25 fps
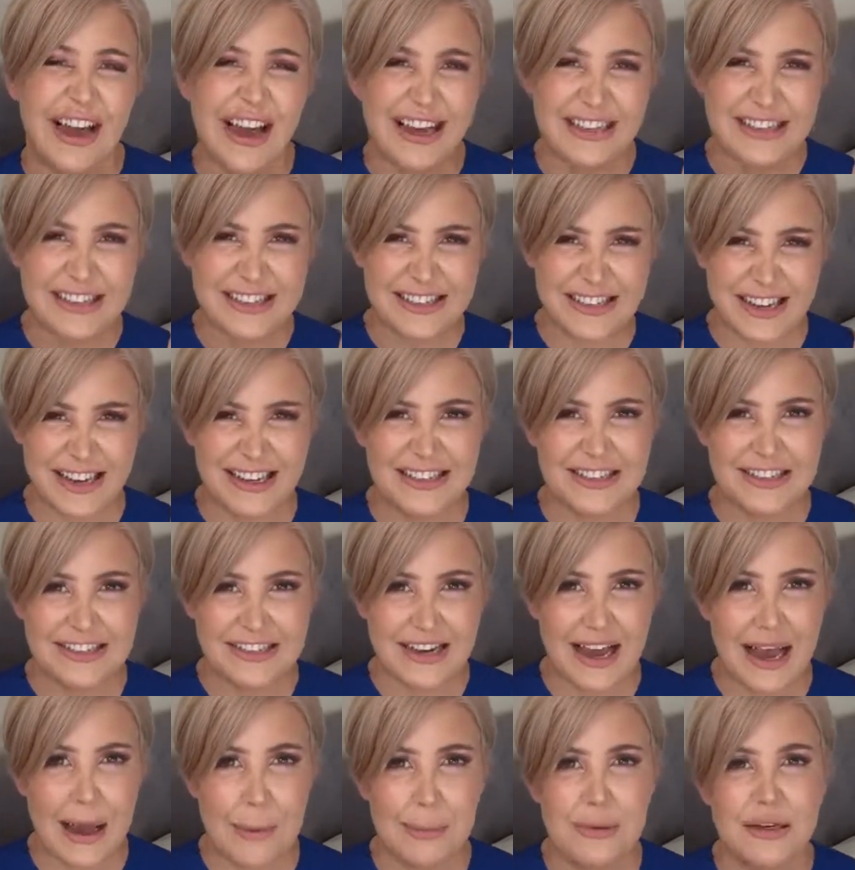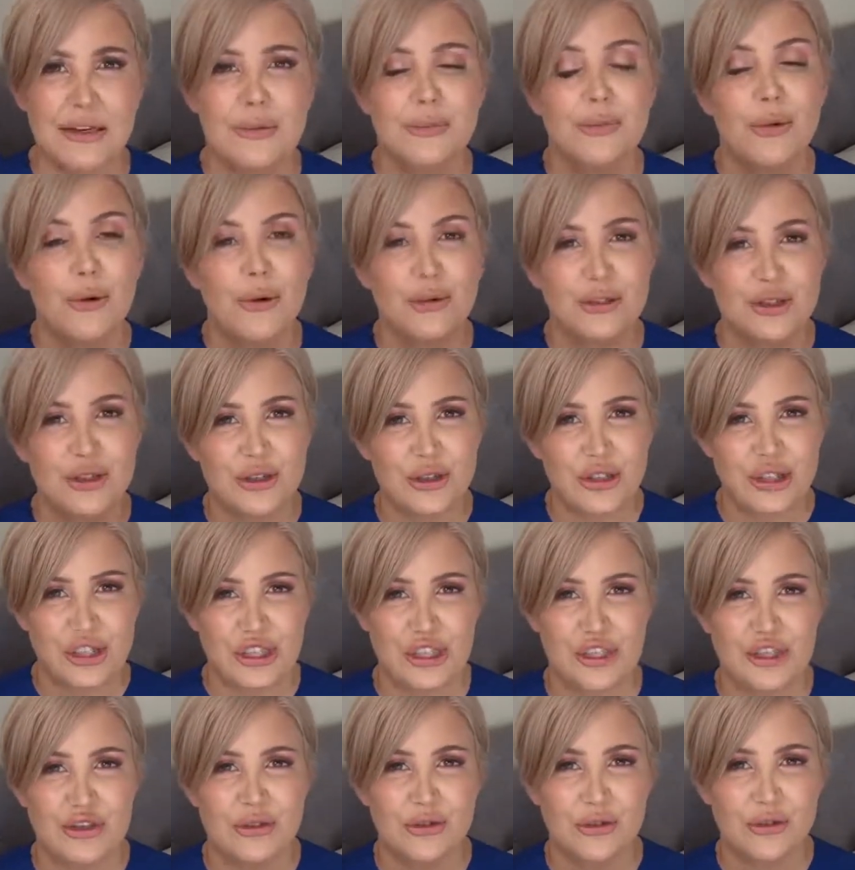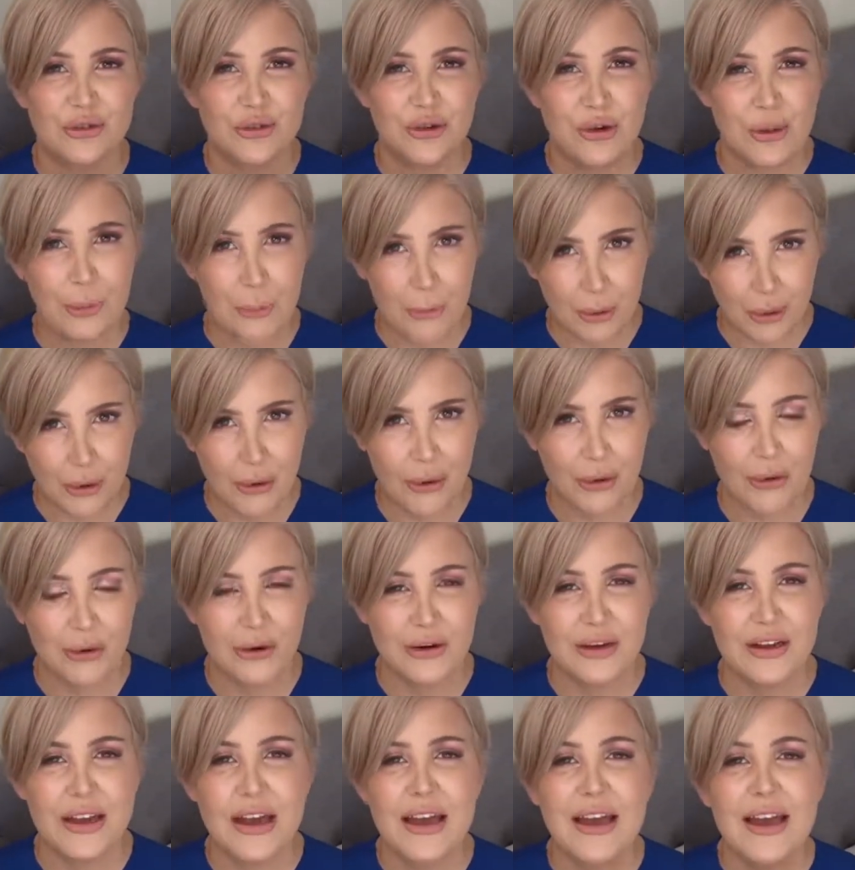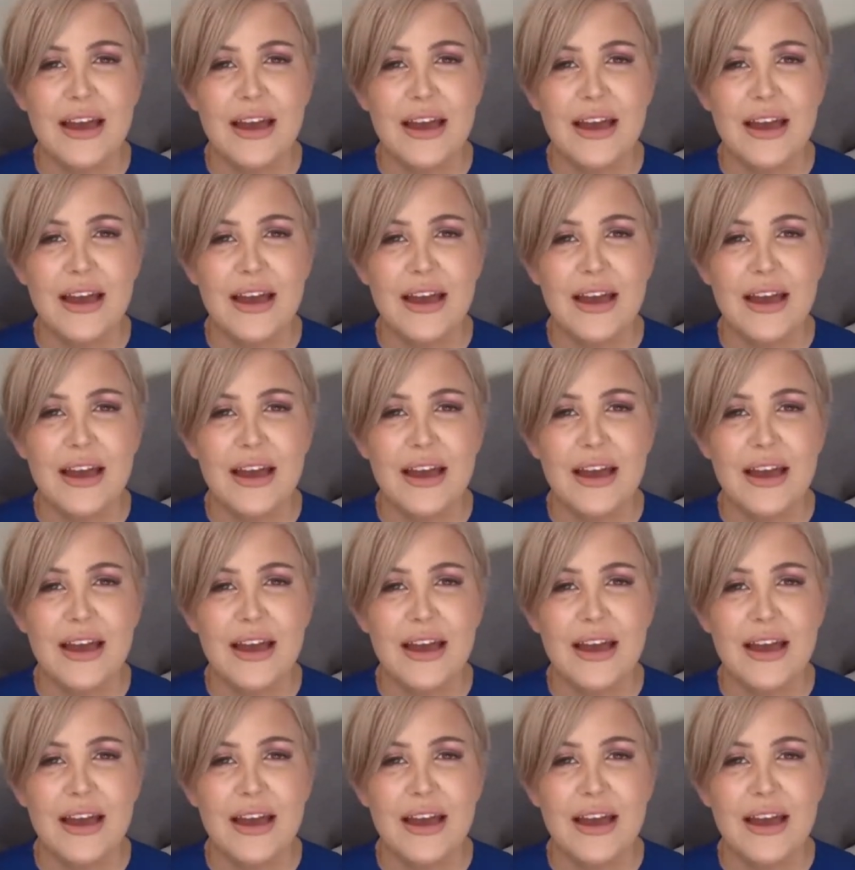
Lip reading: as tends to happen in more traditional porn.